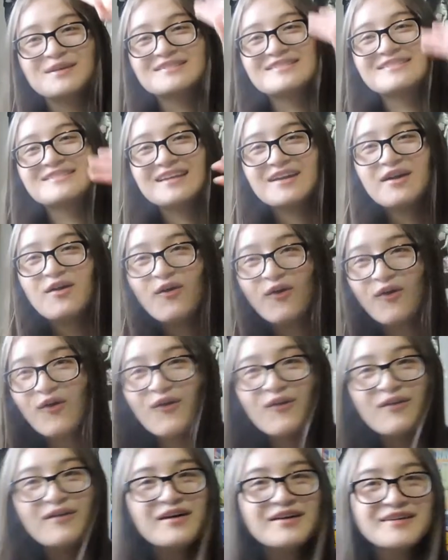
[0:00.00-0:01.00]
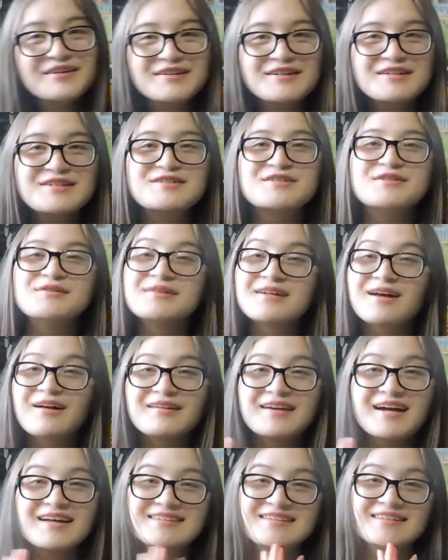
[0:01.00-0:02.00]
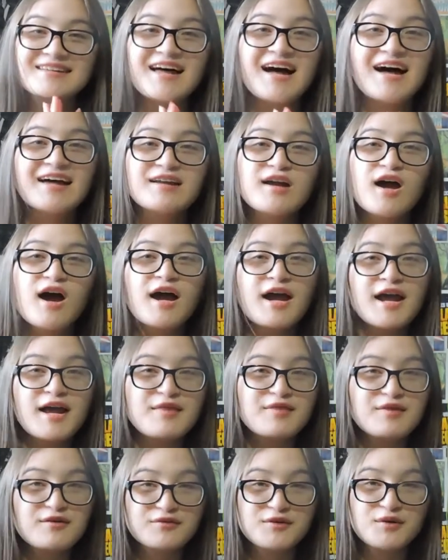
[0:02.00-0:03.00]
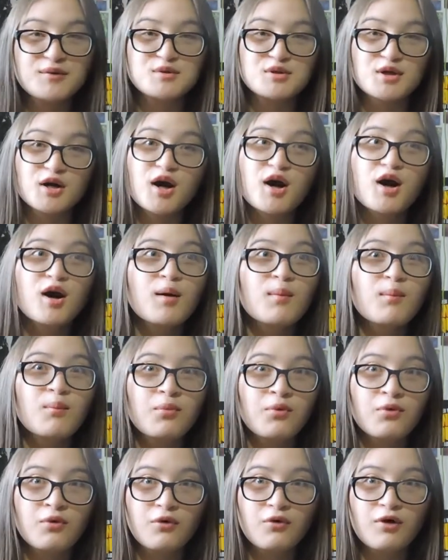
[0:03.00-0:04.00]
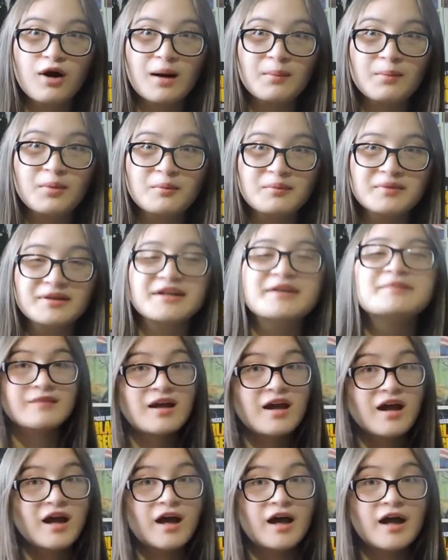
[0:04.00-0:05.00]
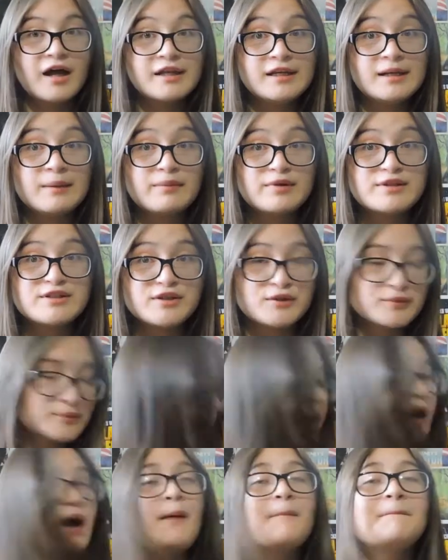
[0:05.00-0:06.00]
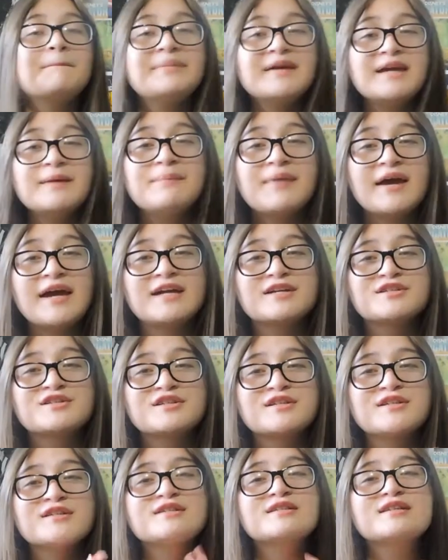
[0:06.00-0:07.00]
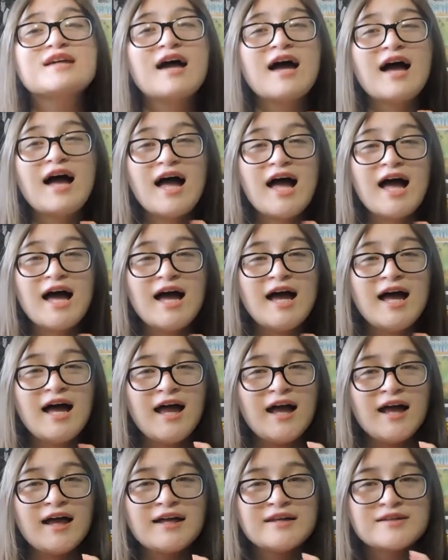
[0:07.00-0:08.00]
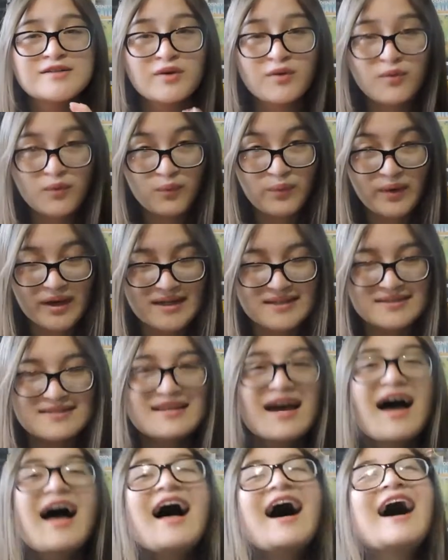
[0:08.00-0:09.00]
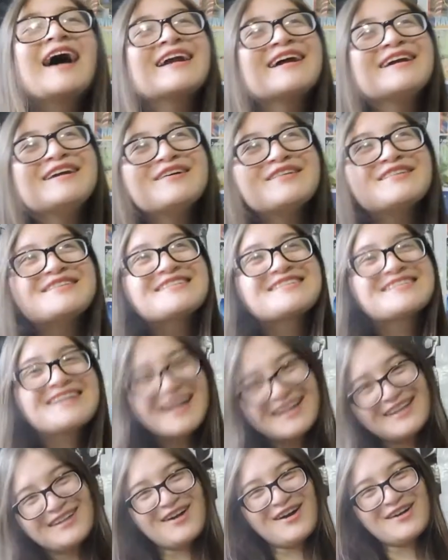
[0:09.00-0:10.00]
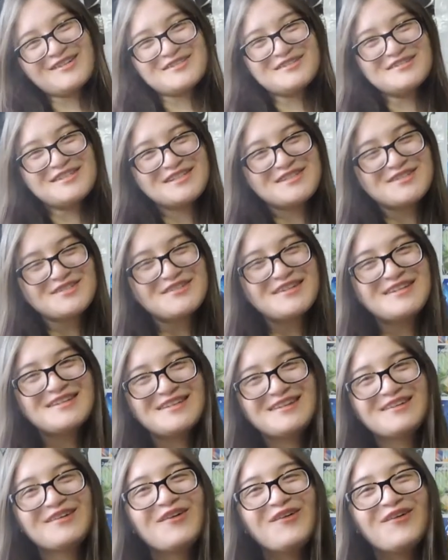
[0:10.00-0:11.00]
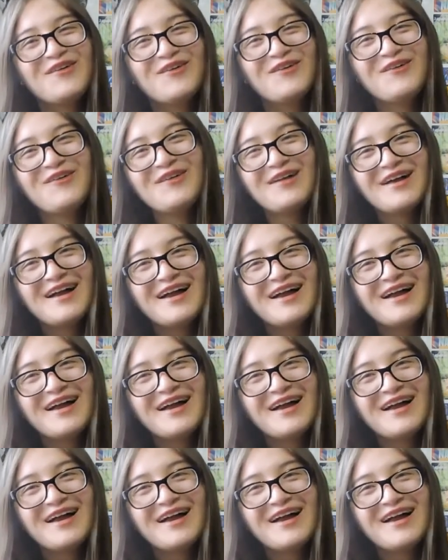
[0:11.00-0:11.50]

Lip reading: is a whole other issue, and I'll get to that in the future. Probably. Number 2, be patient and wait. And I know this is kind of contradictory to the whole